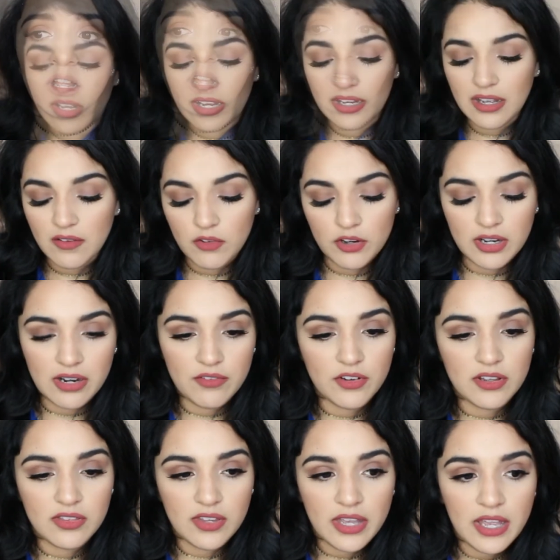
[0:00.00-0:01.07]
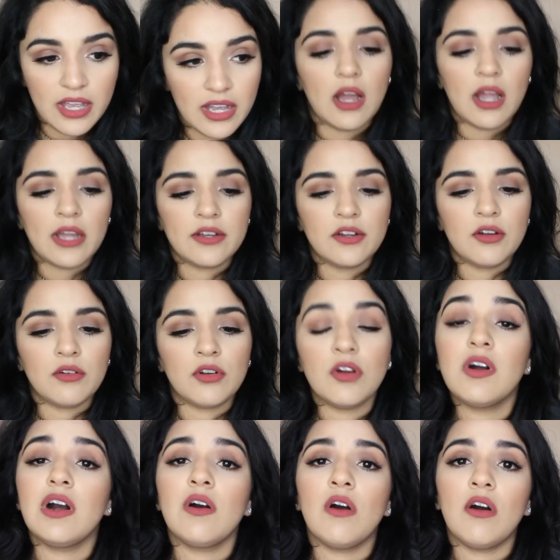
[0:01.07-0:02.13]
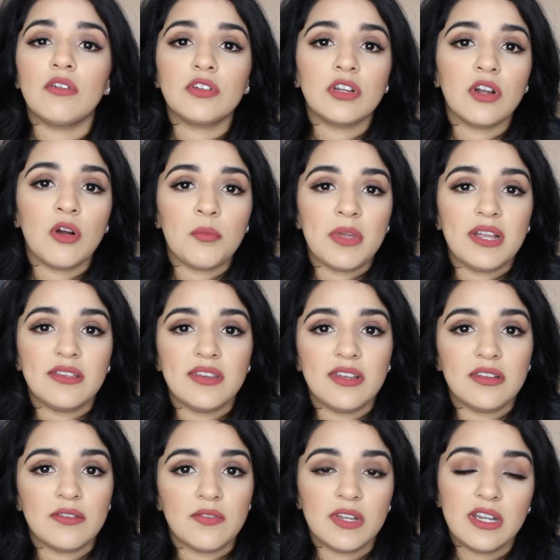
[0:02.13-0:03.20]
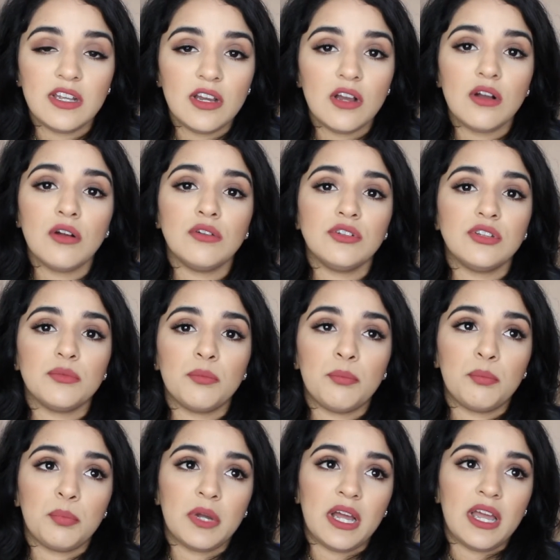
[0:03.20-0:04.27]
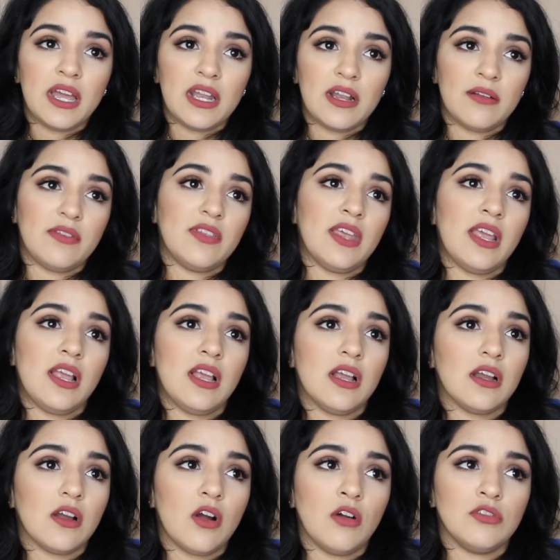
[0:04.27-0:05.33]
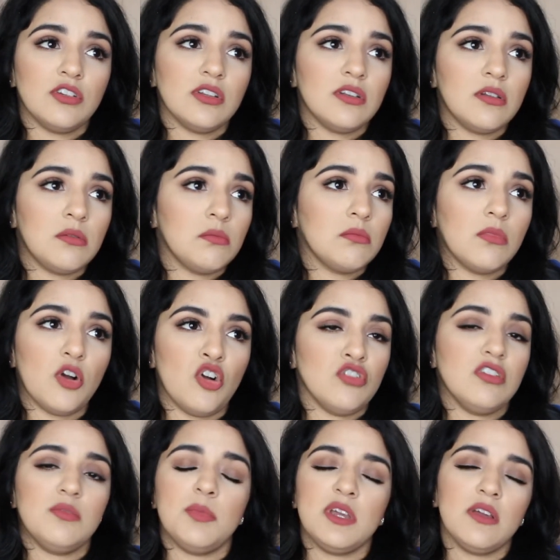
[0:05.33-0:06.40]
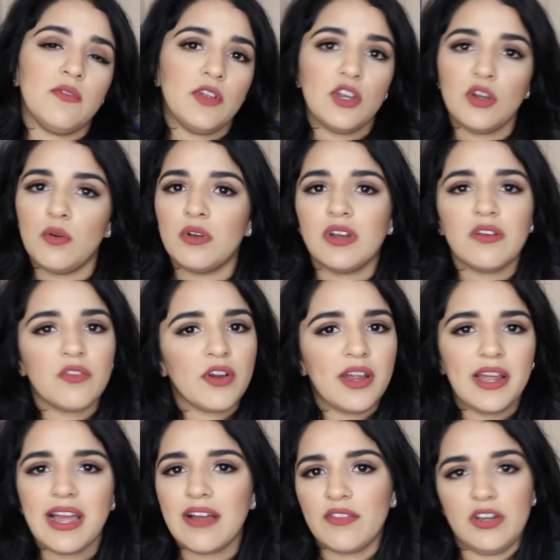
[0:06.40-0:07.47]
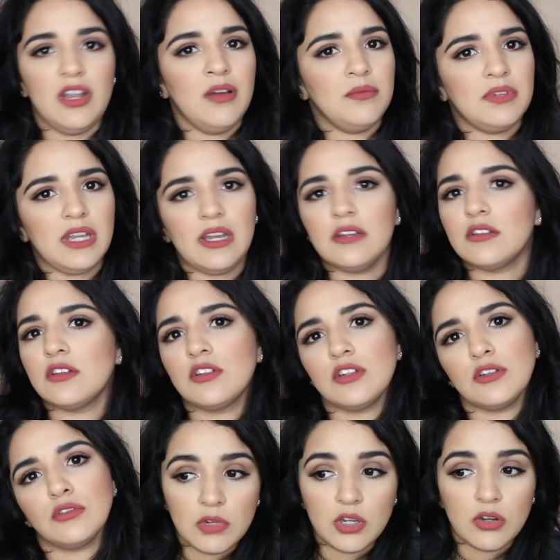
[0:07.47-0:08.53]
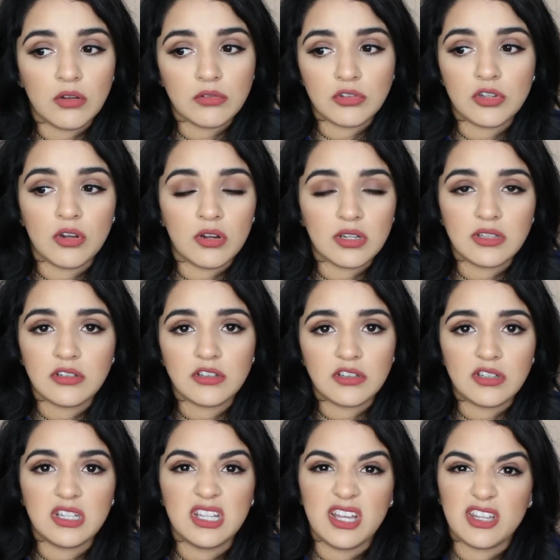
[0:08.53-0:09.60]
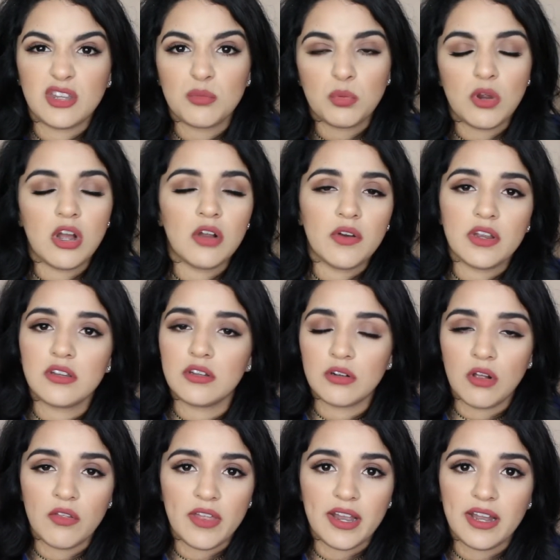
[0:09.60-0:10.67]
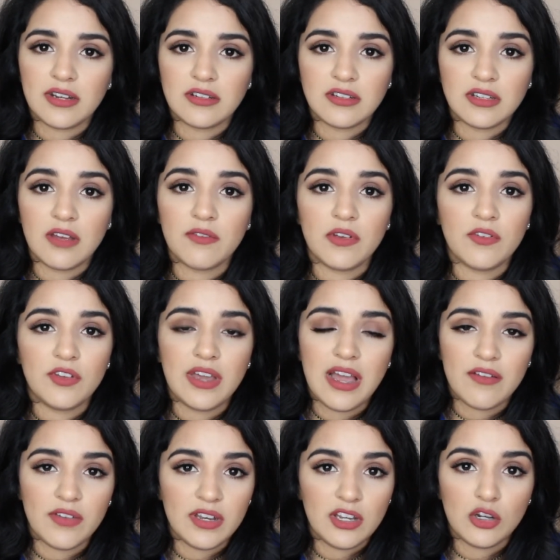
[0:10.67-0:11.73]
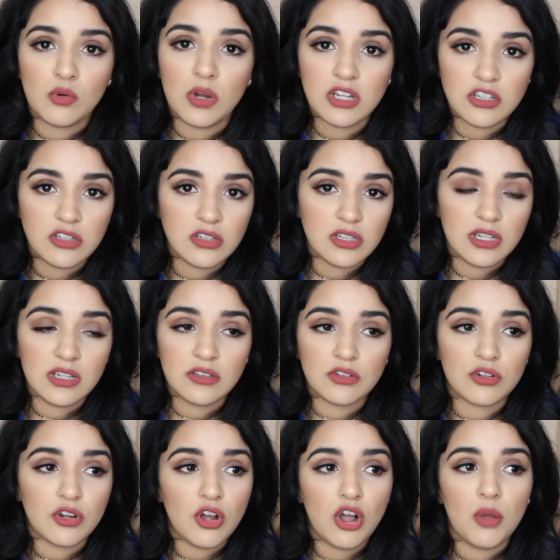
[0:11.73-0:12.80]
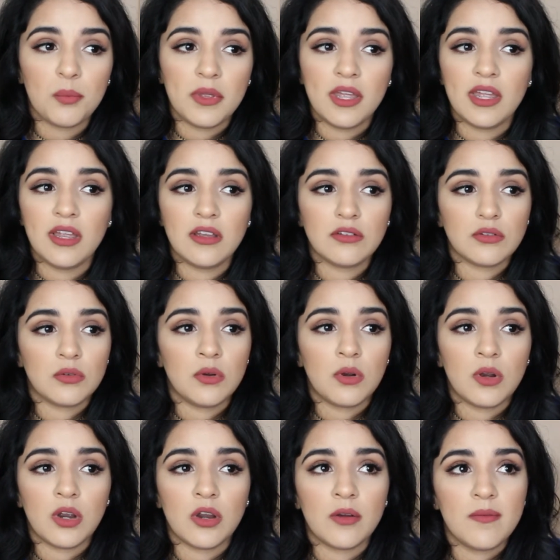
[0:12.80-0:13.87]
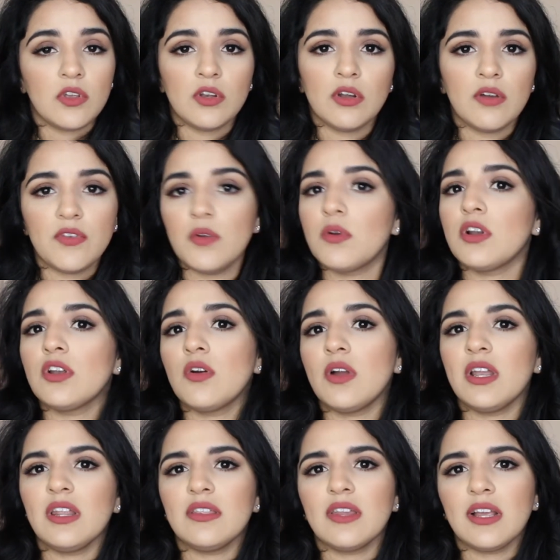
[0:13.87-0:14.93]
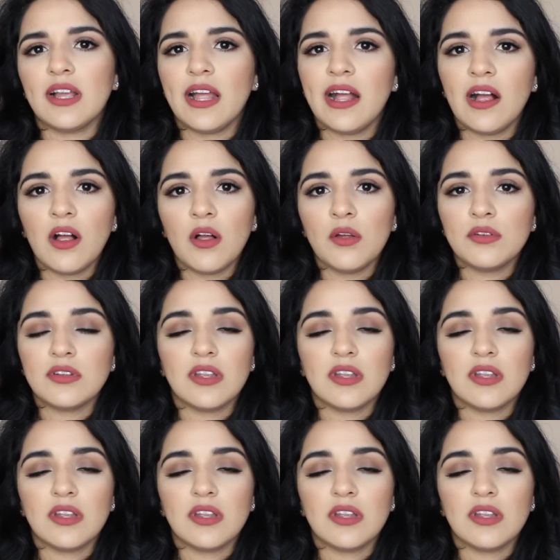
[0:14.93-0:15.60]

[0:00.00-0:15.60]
I covered everything. I don't know how often I'll make these videos, but I think I'll just make a video whenever I have an update to do, you know, so y'all can just see like the progress and all that kind of stuff. If you have any questions or comments, or, you know, if you want to know anything else,